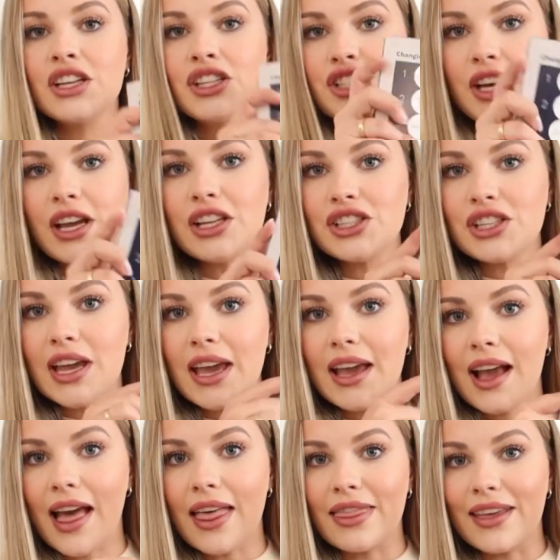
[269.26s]

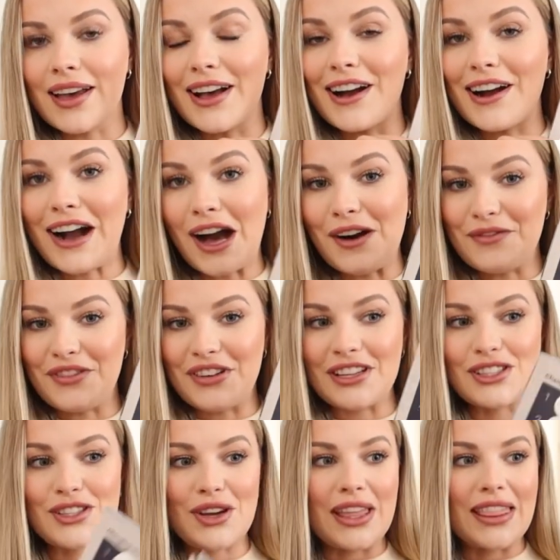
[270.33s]
Changing the
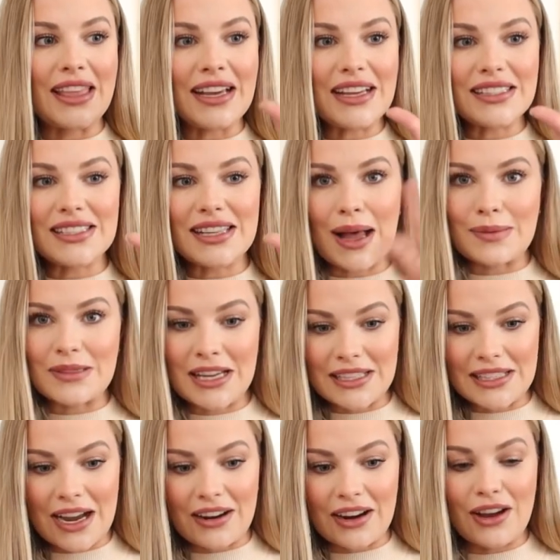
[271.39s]
comfort. So I think it's
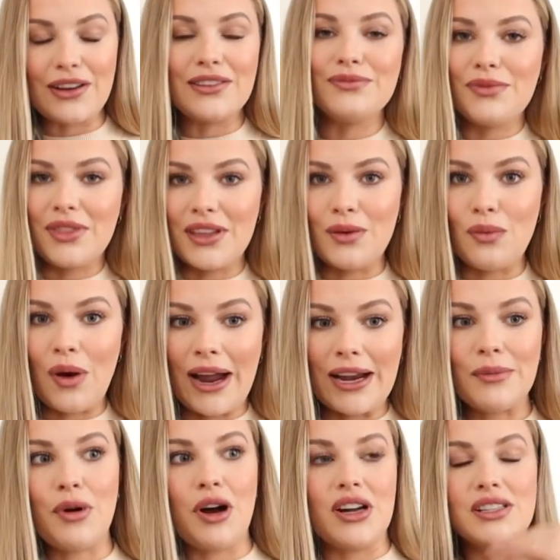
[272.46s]
upside down, the
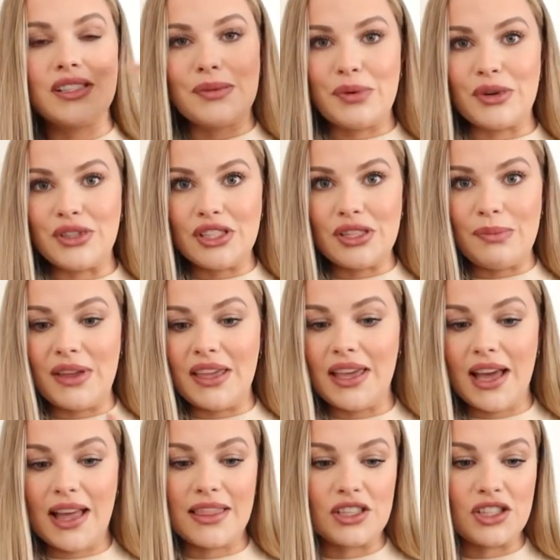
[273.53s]
white part's supposed to
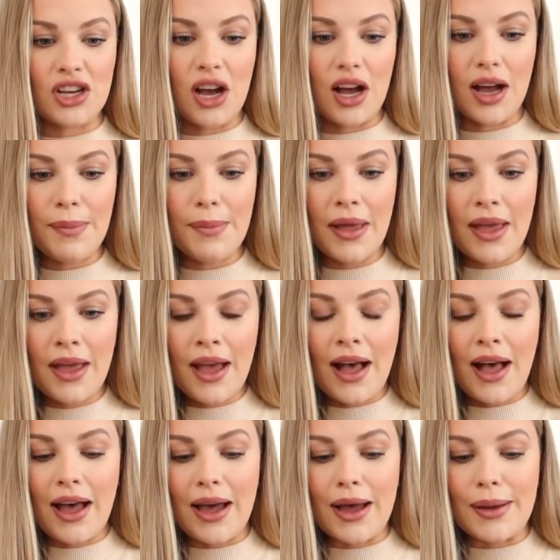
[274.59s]
be at the top.
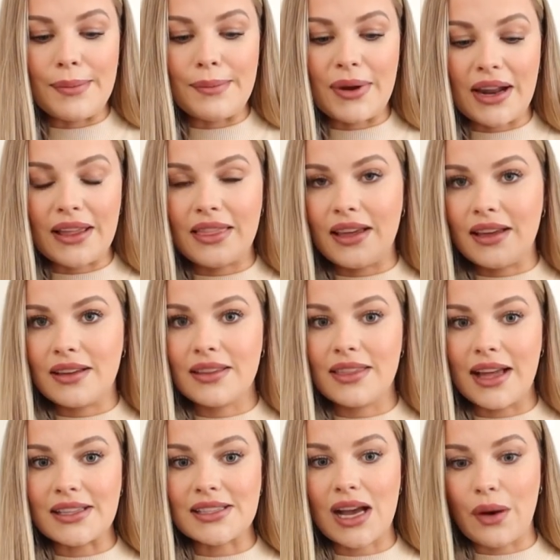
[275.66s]
But I think
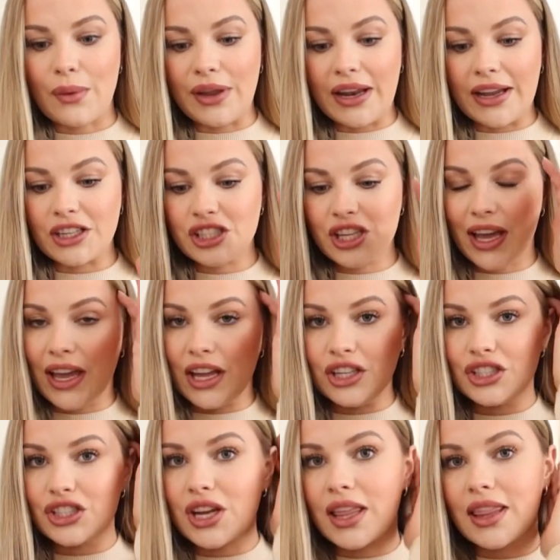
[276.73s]
that's how we like
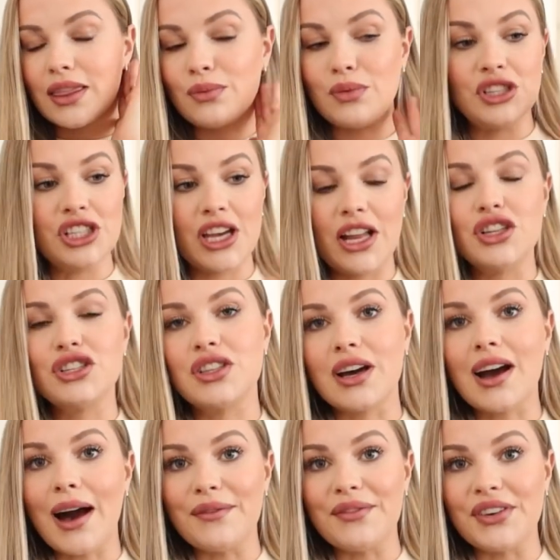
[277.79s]
change the
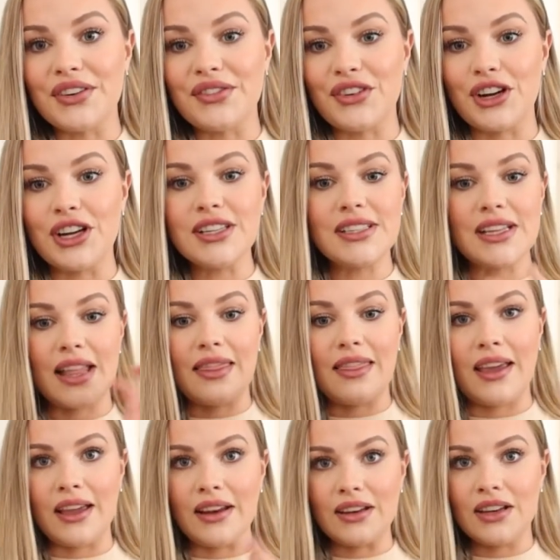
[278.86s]
comfort first and
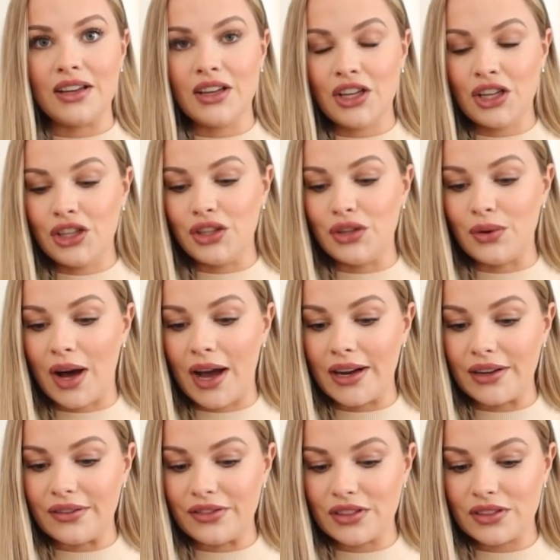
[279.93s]
then you
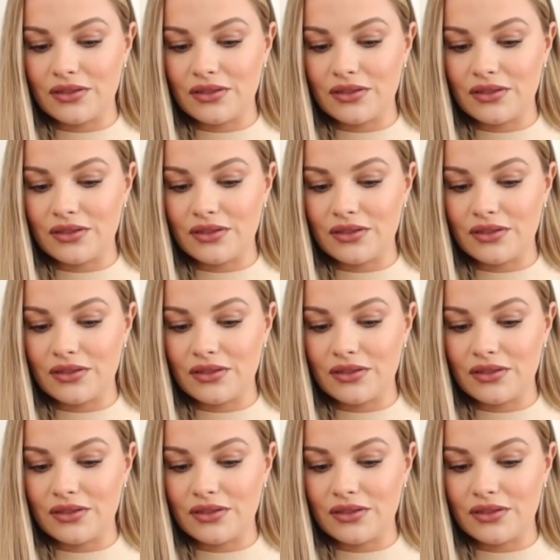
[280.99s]
kind of